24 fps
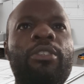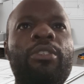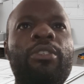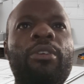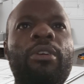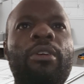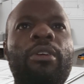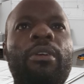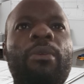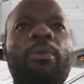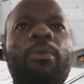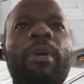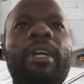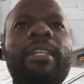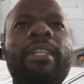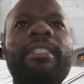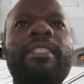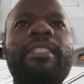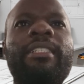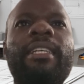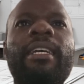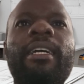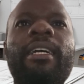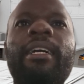So
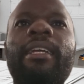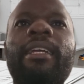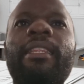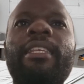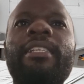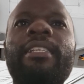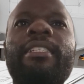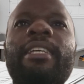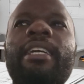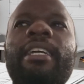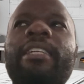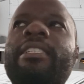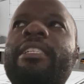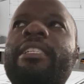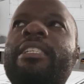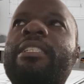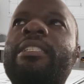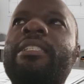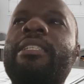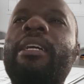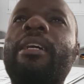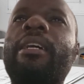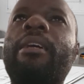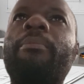once the site
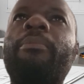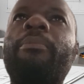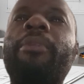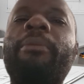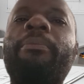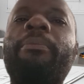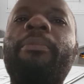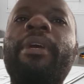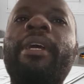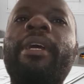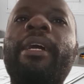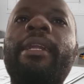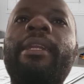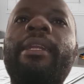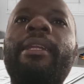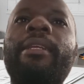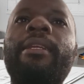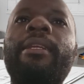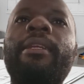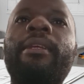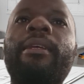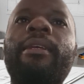is prepared